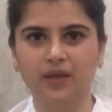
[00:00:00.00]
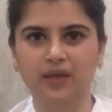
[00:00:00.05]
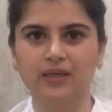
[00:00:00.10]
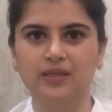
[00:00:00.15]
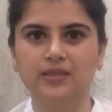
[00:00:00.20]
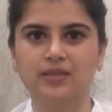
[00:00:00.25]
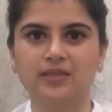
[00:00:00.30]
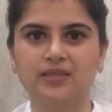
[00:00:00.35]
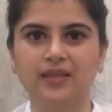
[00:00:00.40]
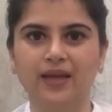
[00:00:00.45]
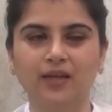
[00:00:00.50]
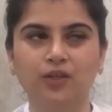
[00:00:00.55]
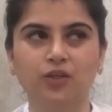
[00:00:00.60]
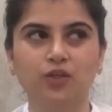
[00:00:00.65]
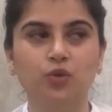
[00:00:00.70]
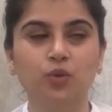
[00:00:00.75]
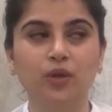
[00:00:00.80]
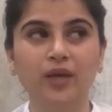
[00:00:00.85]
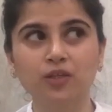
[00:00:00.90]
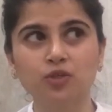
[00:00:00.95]
is that
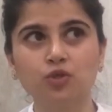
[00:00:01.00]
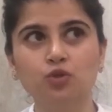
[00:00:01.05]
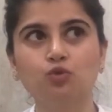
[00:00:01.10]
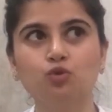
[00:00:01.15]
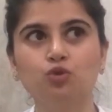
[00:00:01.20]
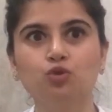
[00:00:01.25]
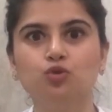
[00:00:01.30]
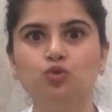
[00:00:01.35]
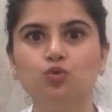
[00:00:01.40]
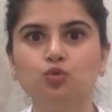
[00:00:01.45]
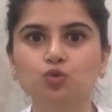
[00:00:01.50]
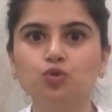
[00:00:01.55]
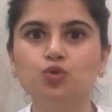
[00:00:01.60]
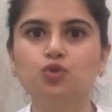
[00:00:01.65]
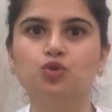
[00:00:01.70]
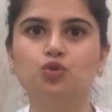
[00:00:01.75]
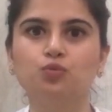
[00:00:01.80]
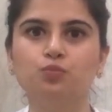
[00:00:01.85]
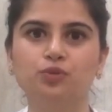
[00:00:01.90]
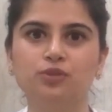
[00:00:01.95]
you get so
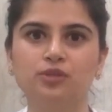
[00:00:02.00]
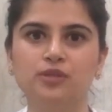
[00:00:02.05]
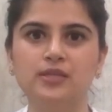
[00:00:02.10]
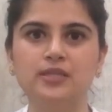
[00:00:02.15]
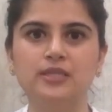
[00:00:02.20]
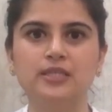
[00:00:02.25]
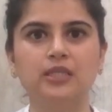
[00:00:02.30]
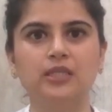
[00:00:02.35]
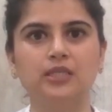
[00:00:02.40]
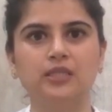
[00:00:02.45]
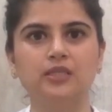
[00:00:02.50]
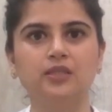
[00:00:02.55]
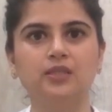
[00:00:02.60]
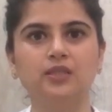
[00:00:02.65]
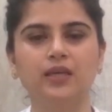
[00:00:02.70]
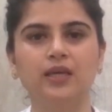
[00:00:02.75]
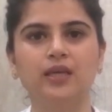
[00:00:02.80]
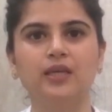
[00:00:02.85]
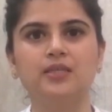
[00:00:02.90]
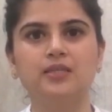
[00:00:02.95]
used to putting certain
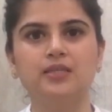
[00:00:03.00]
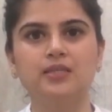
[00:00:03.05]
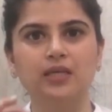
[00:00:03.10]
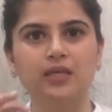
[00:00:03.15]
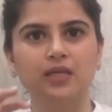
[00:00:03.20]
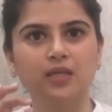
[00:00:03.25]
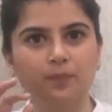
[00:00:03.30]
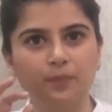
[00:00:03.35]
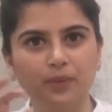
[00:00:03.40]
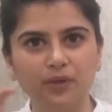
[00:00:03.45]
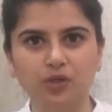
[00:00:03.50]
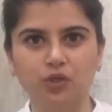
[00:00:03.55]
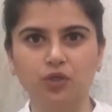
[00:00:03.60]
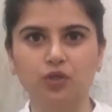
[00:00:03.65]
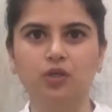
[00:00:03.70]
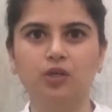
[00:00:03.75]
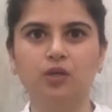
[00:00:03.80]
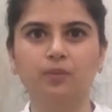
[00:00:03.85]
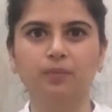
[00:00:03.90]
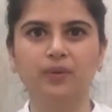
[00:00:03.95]
things in a
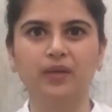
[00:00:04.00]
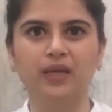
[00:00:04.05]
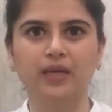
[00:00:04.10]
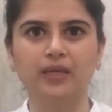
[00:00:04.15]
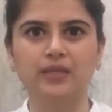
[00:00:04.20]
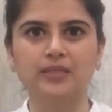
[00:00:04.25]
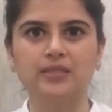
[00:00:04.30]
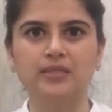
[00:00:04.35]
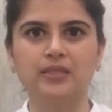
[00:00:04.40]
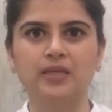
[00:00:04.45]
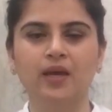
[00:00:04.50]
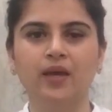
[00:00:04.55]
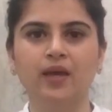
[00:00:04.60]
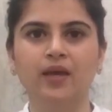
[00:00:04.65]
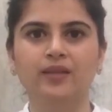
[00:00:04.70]
particular place